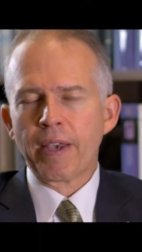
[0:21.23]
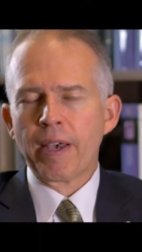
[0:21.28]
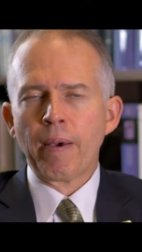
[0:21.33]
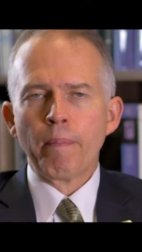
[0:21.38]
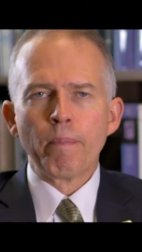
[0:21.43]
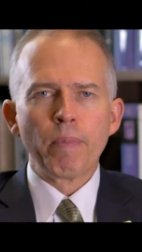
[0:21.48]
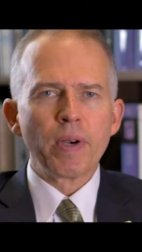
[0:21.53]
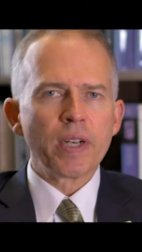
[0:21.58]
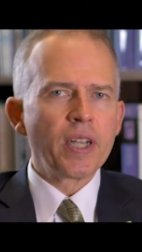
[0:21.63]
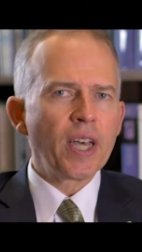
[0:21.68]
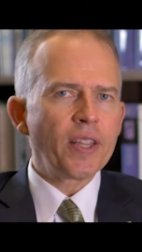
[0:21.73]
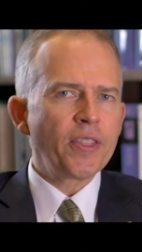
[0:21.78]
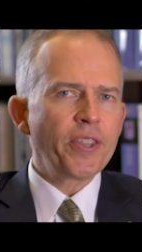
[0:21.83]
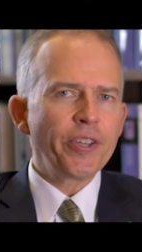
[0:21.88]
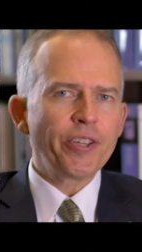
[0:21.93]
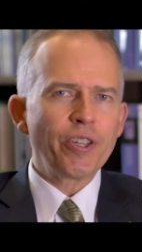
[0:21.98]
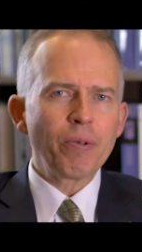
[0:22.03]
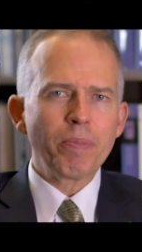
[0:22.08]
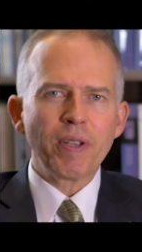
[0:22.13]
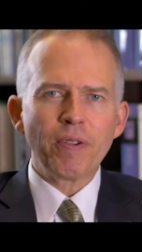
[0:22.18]
But
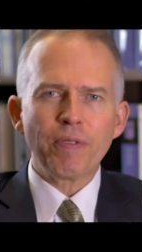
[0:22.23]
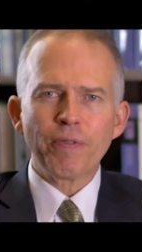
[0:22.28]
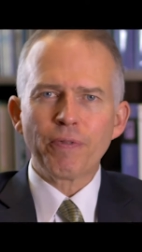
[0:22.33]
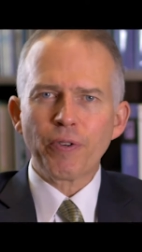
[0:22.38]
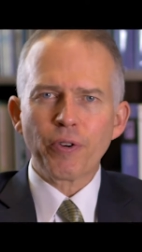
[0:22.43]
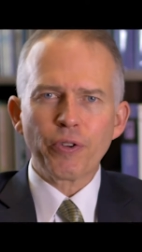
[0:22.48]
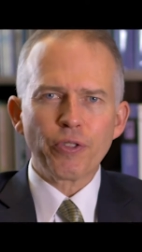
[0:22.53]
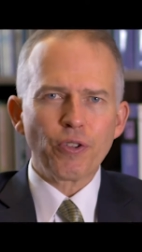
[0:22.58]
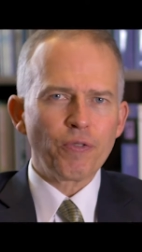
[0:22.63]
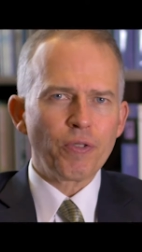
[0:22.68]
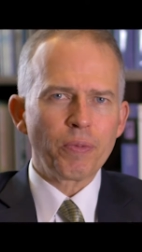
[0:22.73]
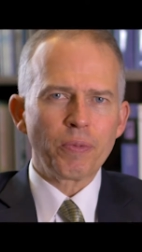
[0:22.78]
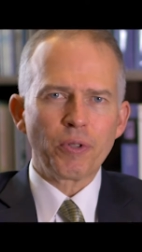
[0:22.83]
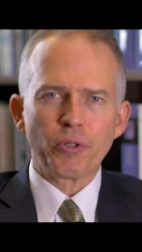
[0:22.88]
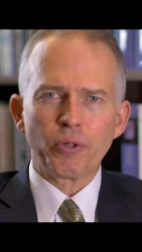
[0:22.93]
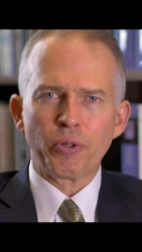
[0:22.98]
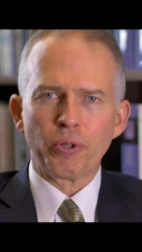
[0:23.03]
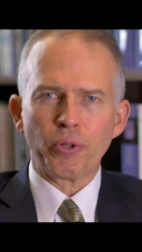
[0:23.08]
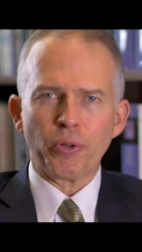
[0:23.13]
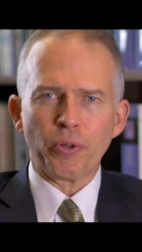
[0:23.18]
nothing could be further from the
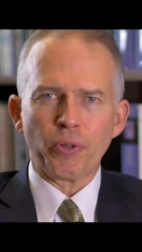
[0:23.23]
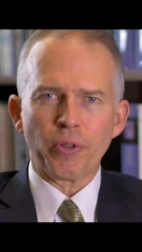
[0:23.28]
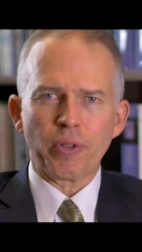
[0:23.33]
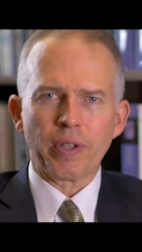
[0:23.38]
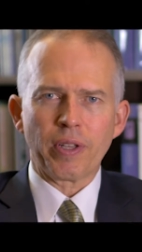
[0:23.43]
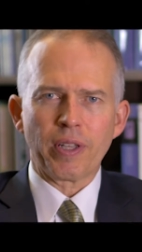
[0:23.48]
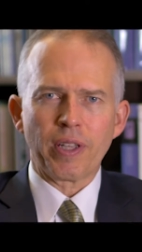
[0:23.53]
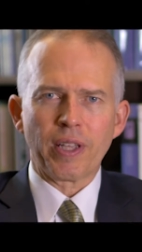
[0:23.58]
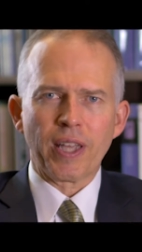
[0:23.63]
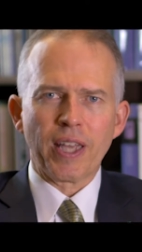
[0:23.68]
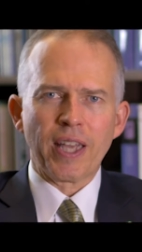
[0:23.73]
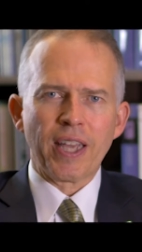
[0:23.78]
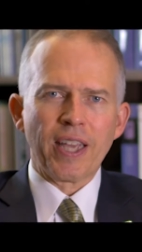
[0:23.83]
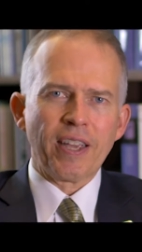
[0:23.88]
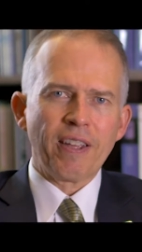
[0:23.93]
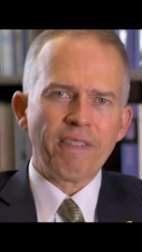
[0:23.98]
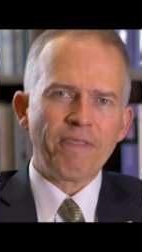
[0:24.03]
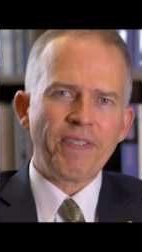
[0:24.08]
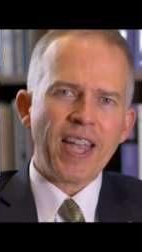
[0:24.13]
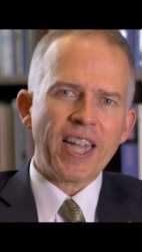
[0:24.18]
truth.
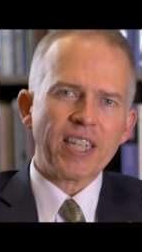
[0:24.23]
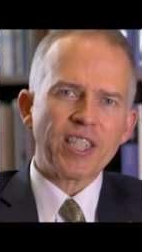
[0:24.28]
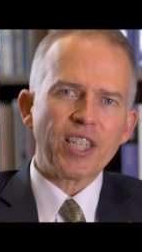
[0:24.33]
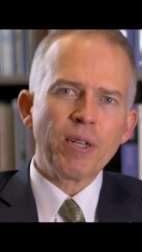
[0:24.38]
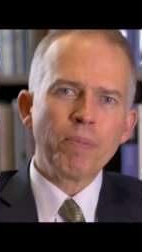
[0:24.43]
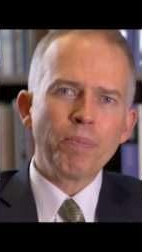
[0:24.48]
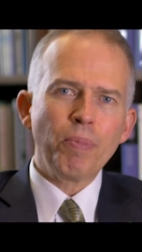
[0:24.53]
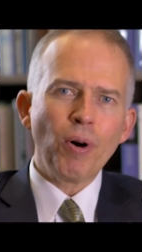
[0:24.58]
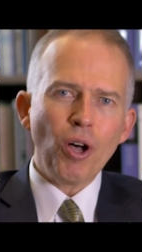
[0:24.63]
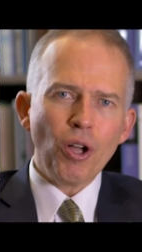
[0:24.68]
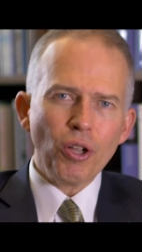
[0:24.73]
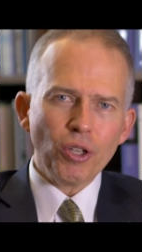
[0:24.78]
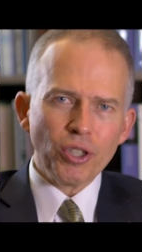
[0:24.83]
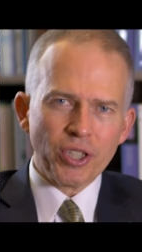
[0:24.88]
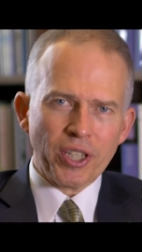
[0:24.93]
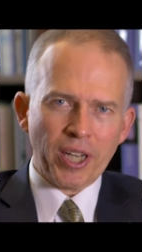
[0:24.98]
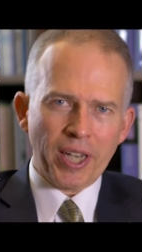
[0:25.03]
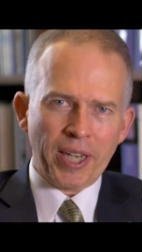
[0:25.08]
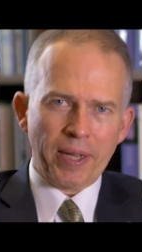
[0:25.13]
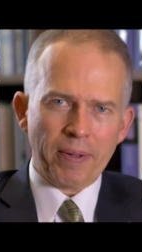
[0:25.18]
In fact, in Paul's
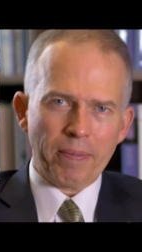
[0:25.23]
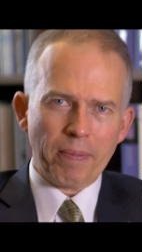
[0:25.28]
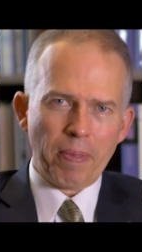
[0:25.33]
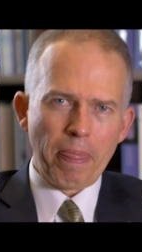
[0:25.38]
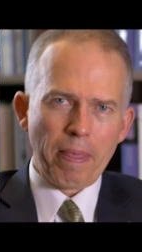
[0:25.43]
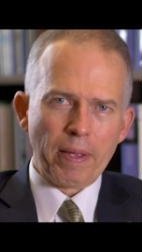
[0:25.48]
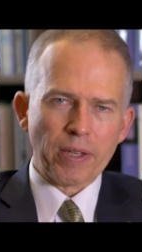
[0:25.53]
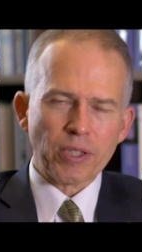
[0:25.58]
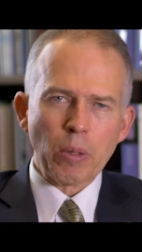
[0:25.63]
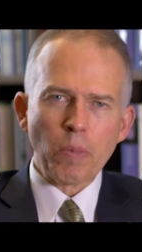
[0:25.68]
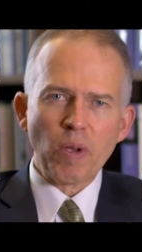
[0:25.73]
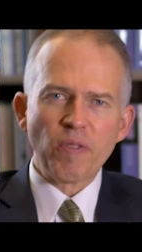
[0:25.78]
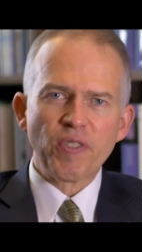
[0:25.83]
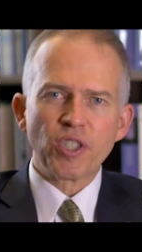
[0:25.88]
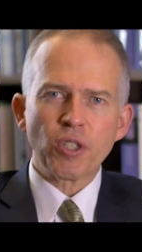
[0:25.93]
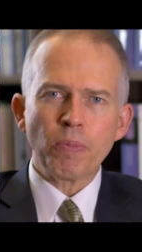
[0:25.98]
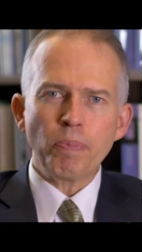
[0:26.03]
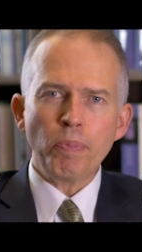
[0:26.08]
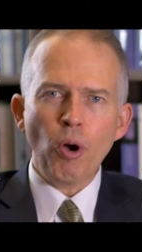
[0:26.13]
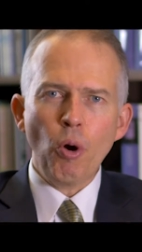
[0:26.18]
day, some of
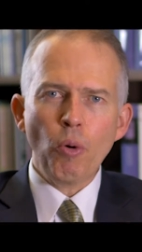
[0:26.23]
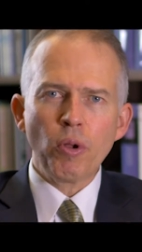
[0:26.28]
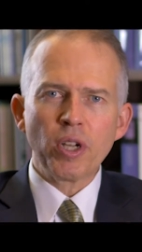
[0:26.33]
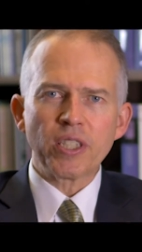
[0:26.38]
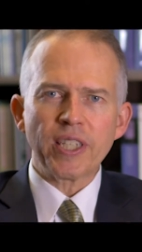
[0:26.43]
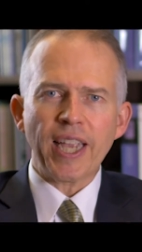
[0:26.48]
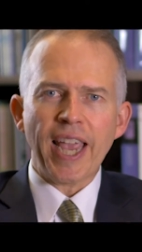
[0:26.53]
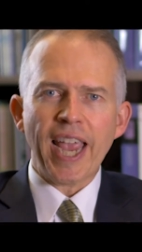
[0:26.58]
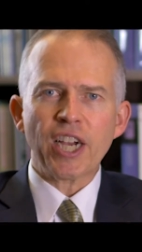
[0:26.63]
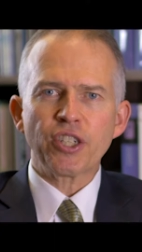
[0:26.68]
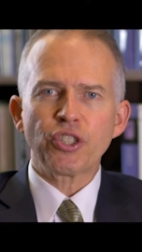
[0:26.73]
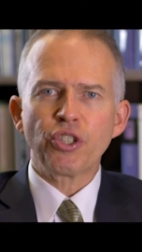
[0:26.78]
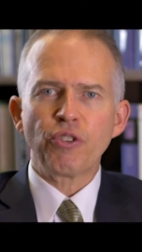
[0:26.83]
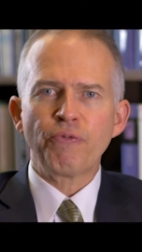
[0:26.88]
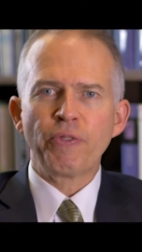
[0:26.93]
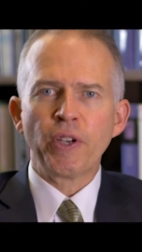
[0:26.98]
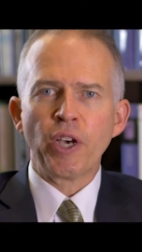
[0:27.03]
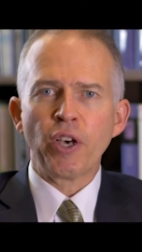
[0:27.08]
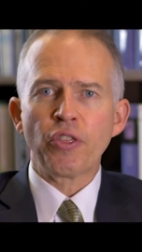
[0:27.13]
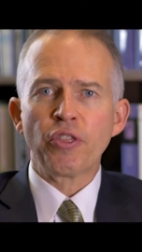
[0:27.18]
his opponents actually
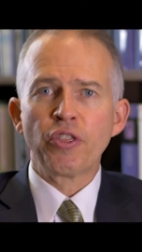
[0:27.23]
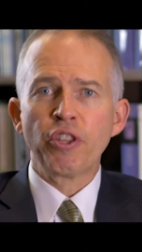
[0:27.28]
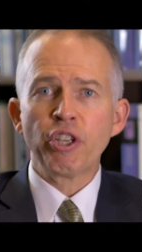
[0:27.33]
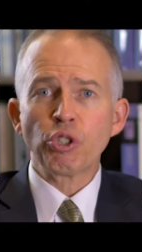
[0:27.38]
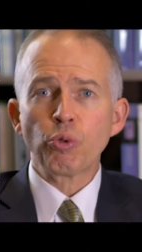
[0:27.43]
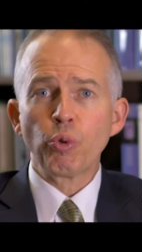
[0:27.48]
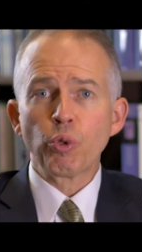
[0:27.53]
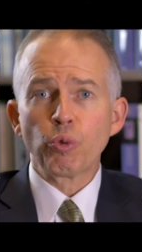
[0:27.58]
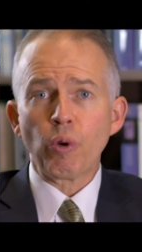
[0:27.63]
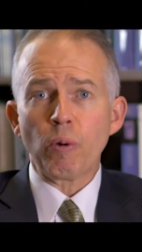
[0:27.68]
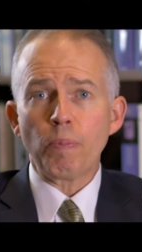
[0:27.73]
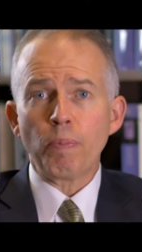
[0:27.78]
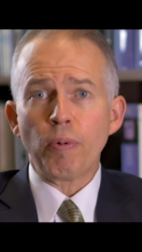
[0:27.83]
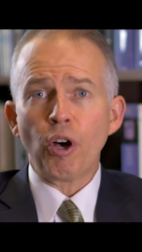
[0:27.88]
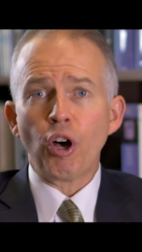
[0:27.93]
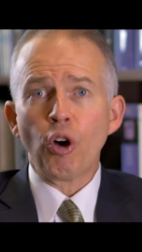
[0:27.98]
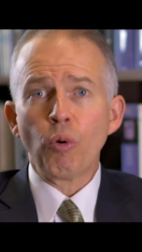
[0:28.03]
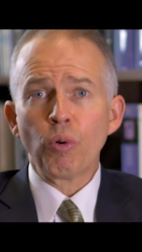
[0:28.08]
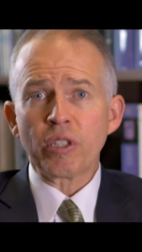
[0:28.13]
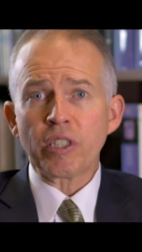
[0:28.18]
felt this was what
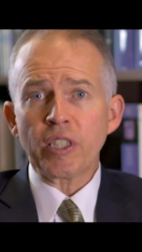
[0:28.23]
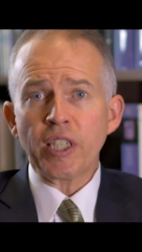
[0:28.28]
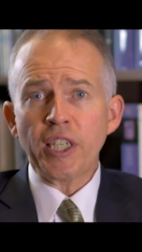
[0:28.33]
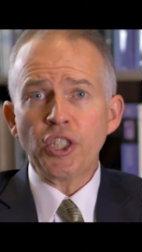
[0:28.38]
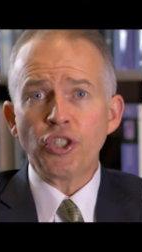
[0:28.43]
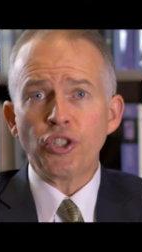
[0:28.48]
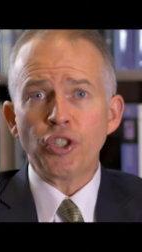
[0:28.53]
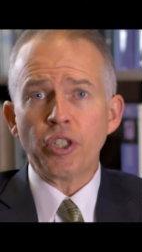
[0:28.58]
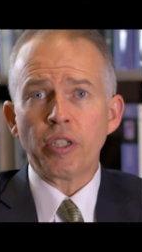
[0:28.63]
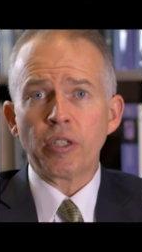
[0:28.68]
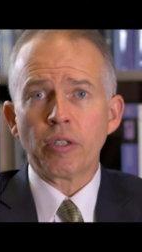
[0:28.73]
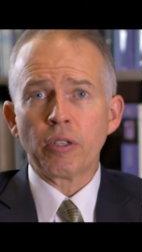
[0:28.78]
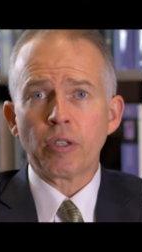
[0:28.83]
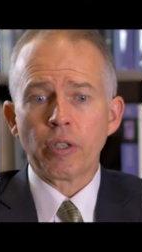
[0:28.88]
Paul was teaching.